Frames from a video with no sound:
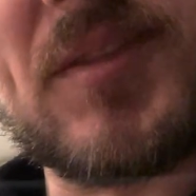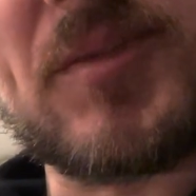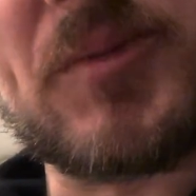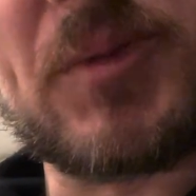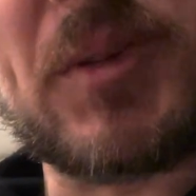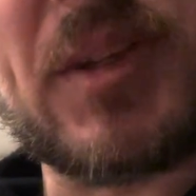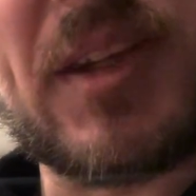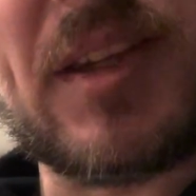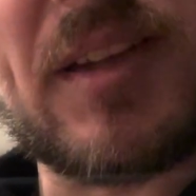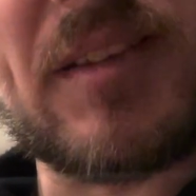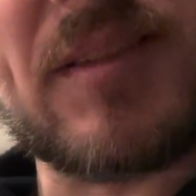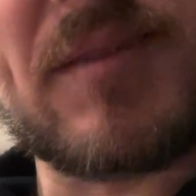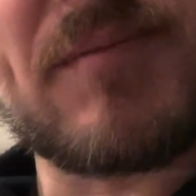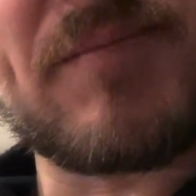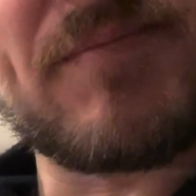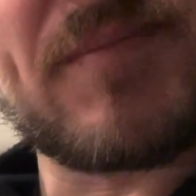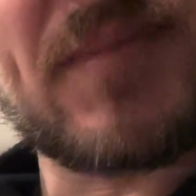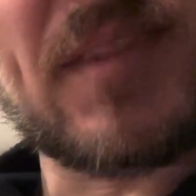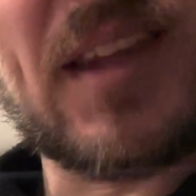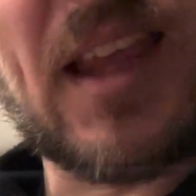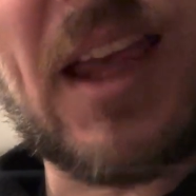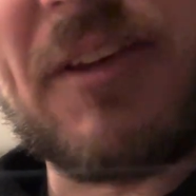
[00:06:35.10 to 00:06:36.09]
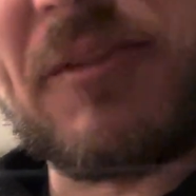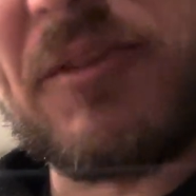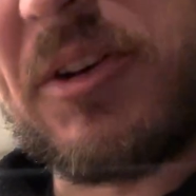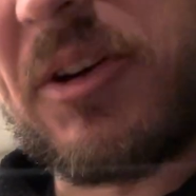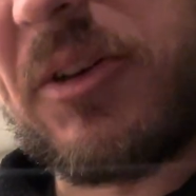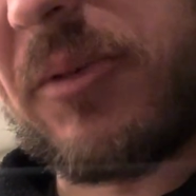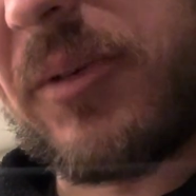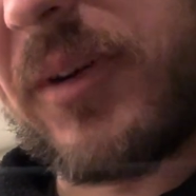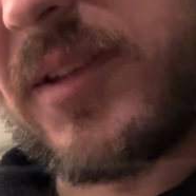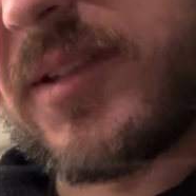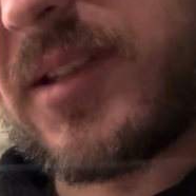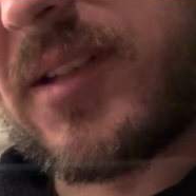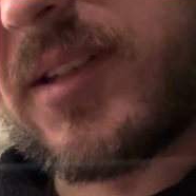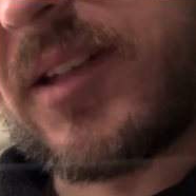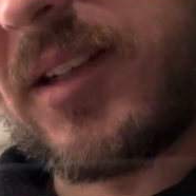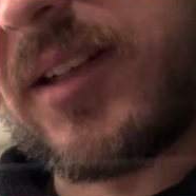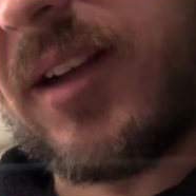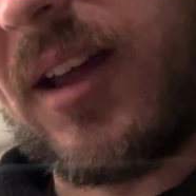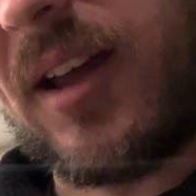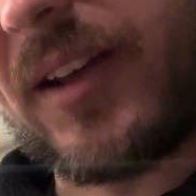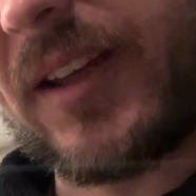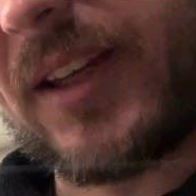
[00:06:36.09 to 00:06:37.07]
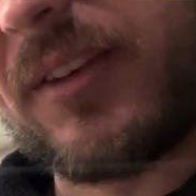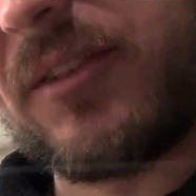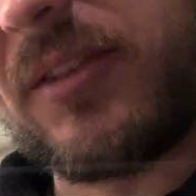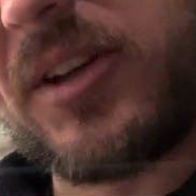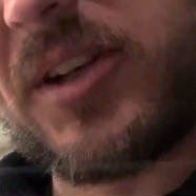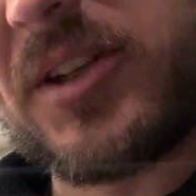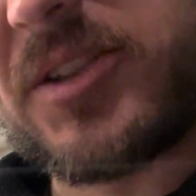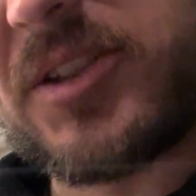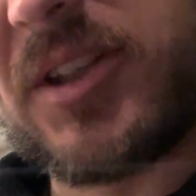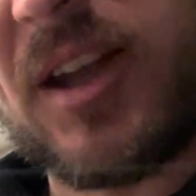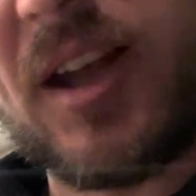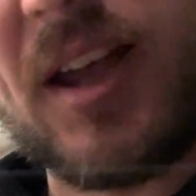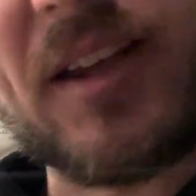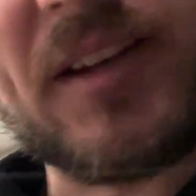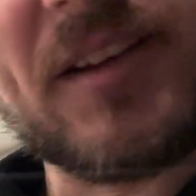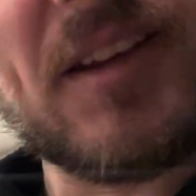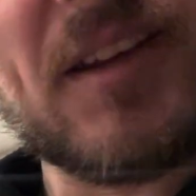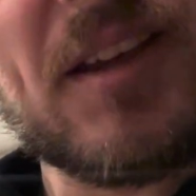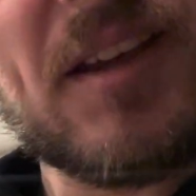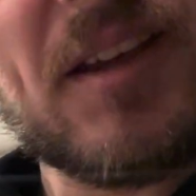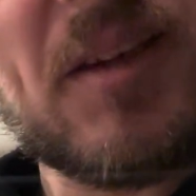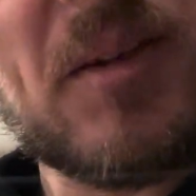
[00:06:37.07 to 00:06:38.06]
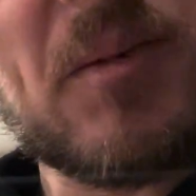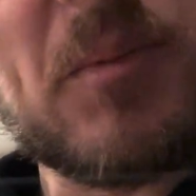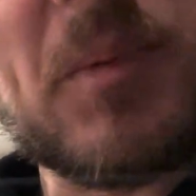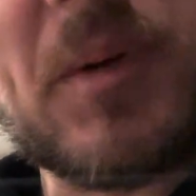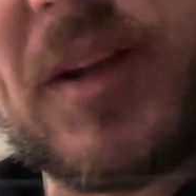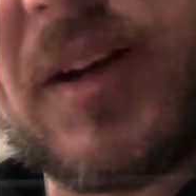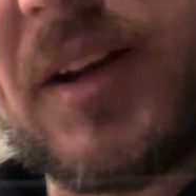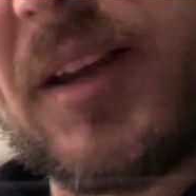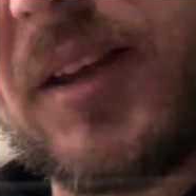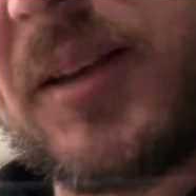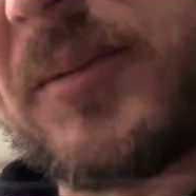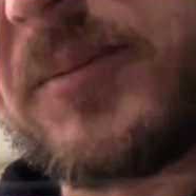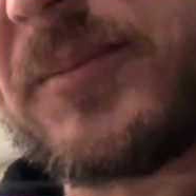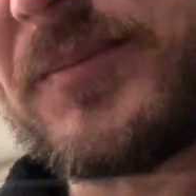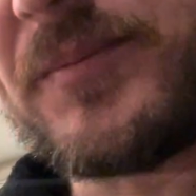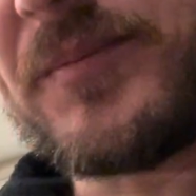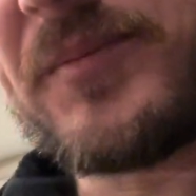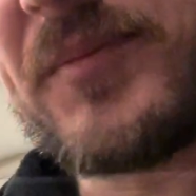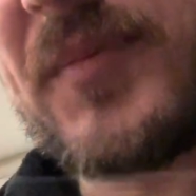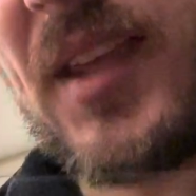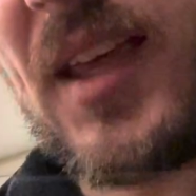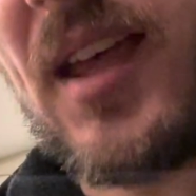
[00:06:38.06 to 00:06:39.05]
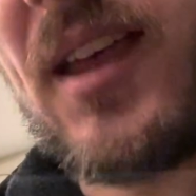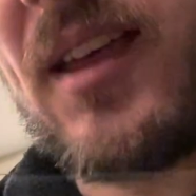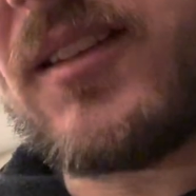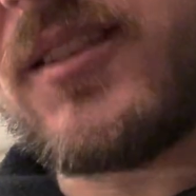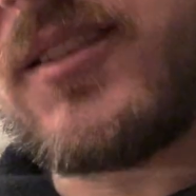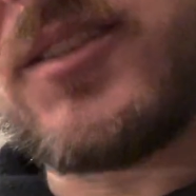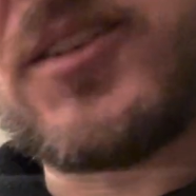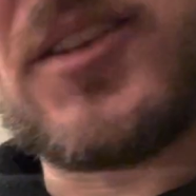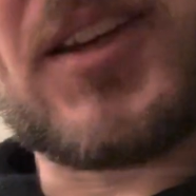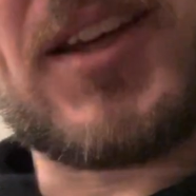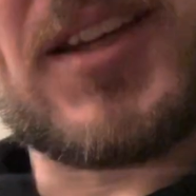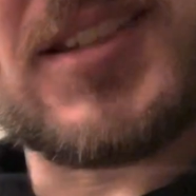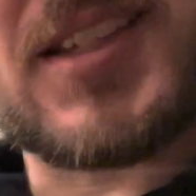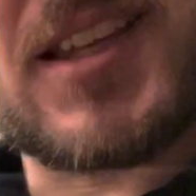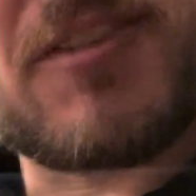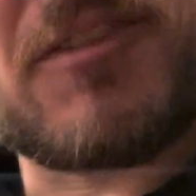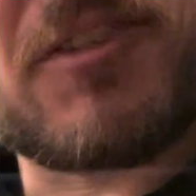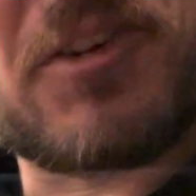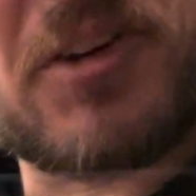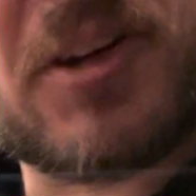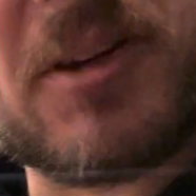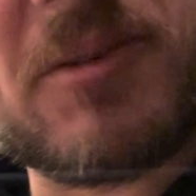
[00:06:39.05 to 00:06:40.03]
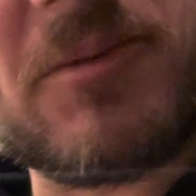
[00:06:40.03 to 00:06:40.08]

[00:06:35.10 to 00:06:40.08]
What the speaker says: really have no reason to not give it a shot. But yeah, you guys have a great